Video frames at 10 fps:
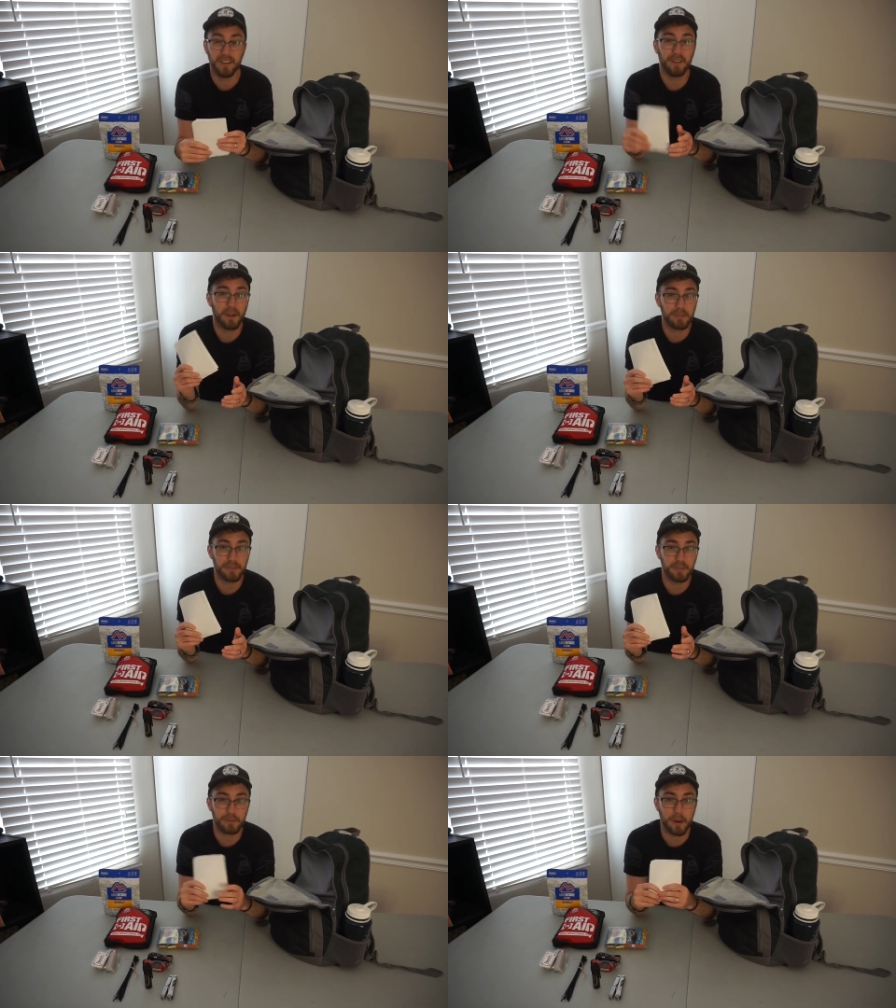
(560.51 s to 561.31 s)
You can
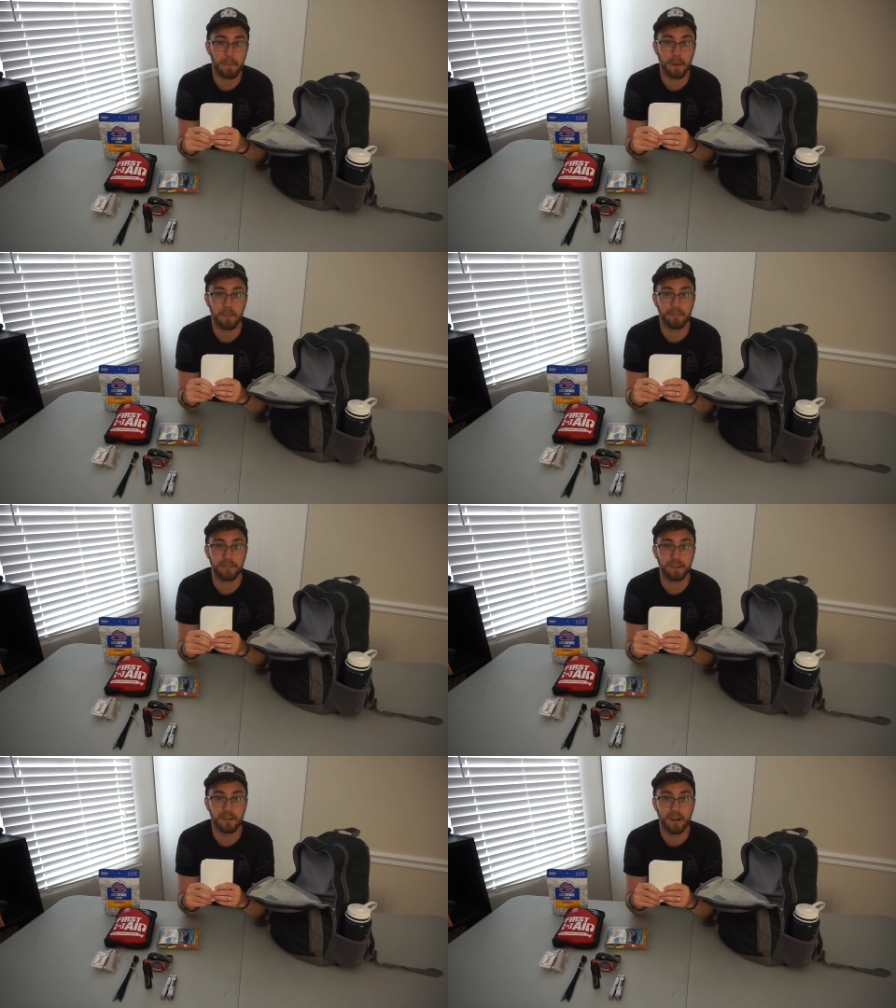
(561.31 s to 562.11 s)
also use scrap paper
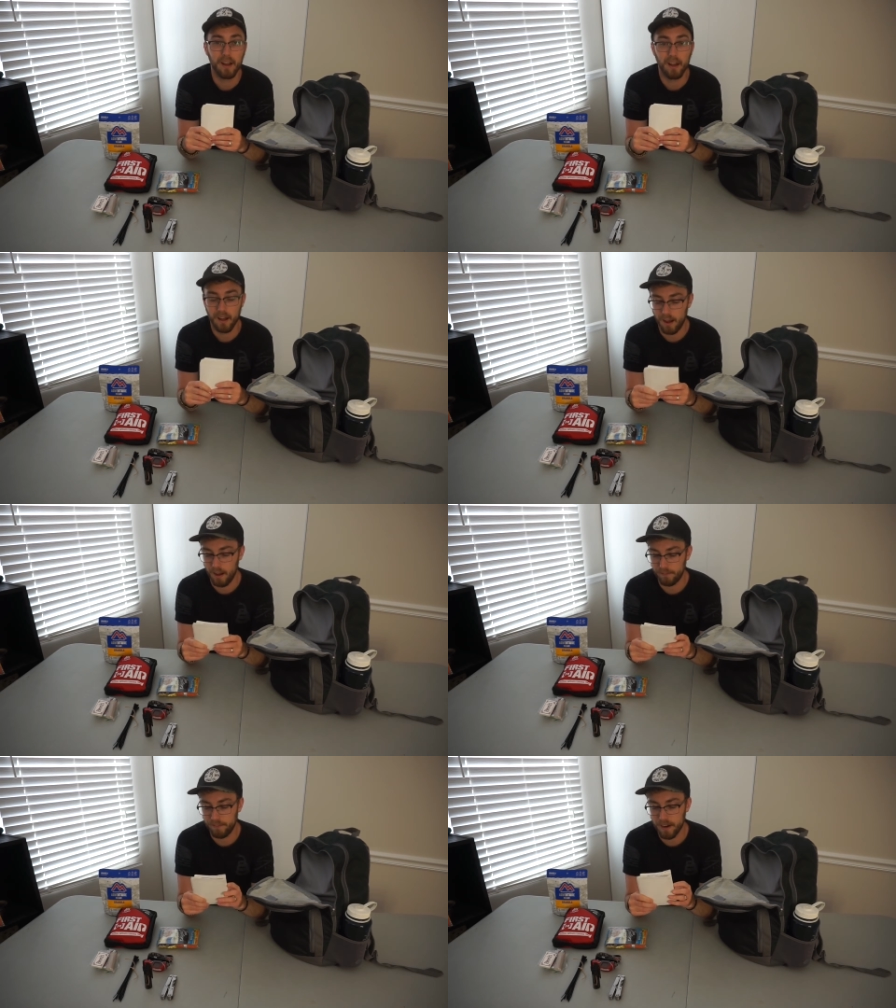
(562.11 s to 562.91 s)
for
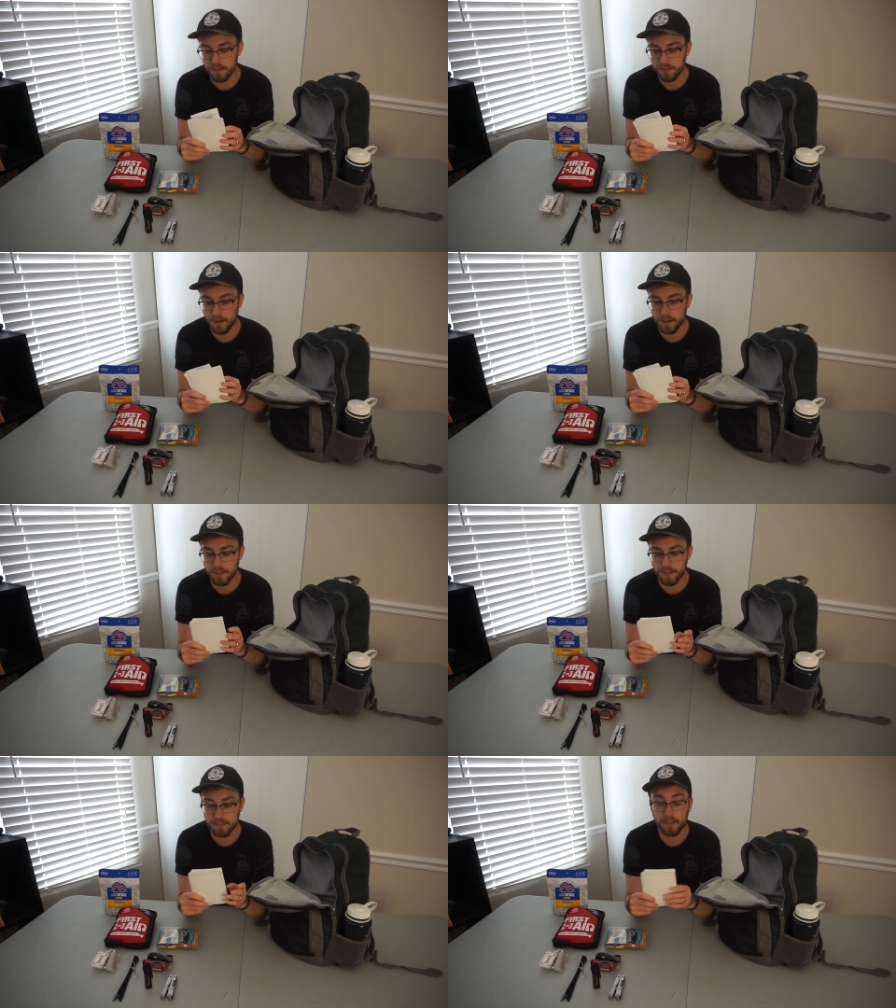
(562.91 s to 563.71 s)
fire
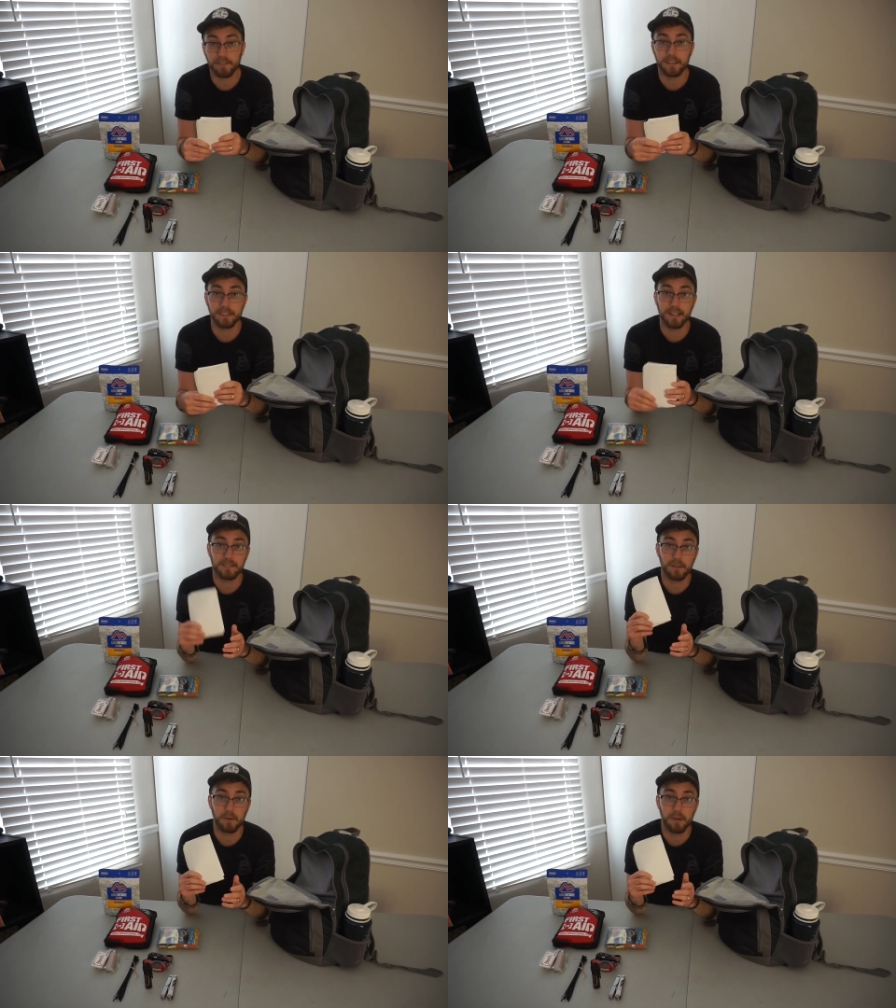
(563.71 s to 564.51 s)
starting and stuff like
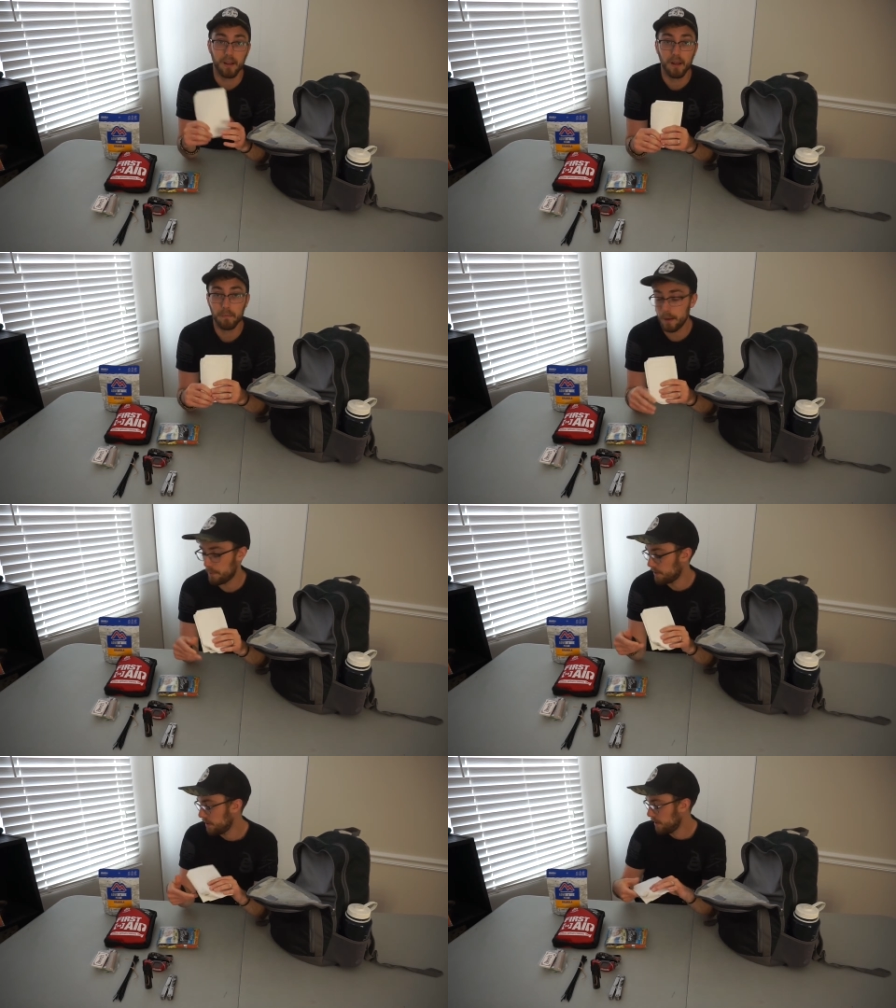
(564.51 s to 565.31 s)
that. So
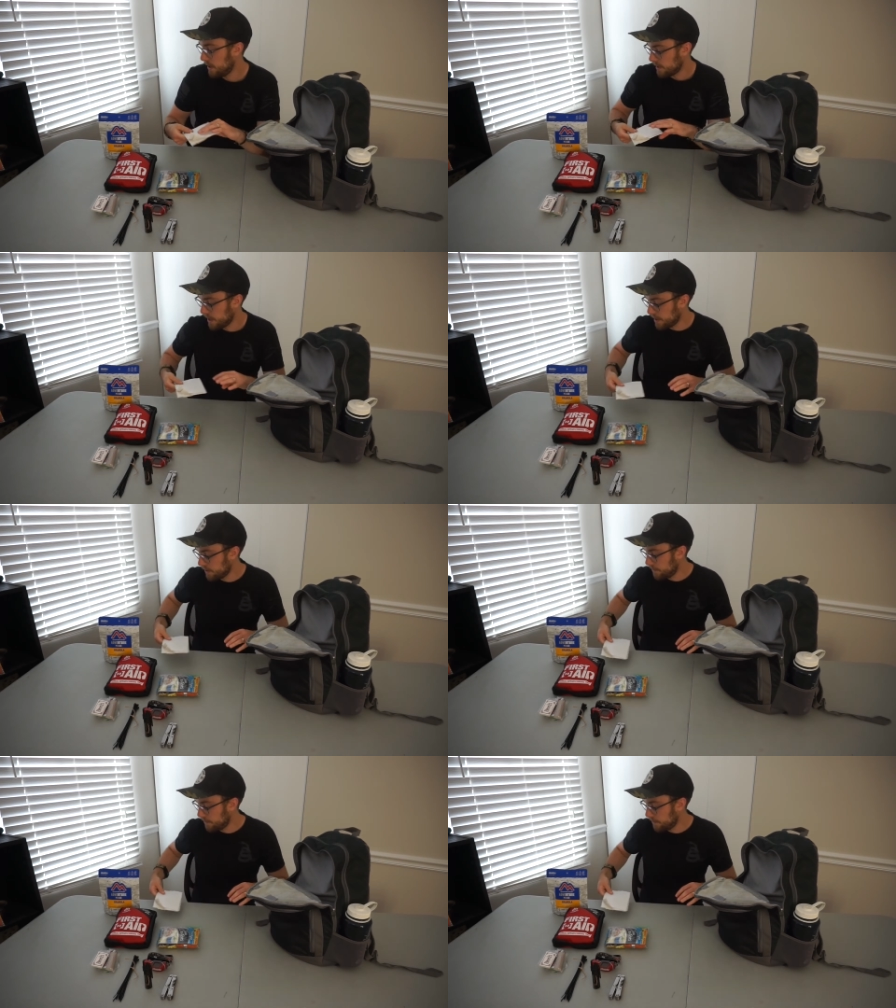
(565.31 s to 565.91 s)
paper, a lot